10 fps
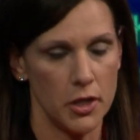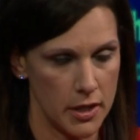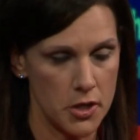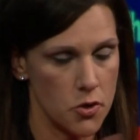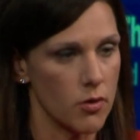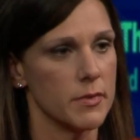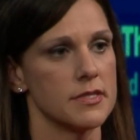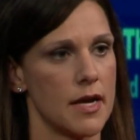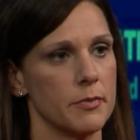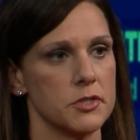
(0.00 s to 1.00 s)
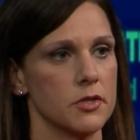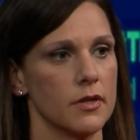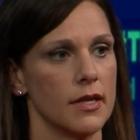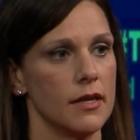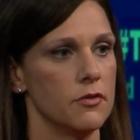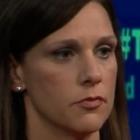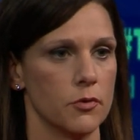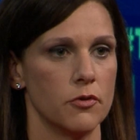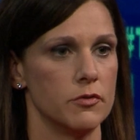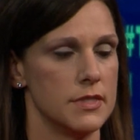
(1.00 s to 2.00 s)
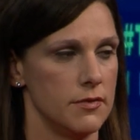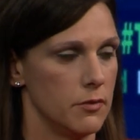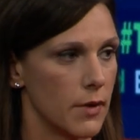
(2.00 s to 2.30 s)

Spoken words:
enormous opportunity through TV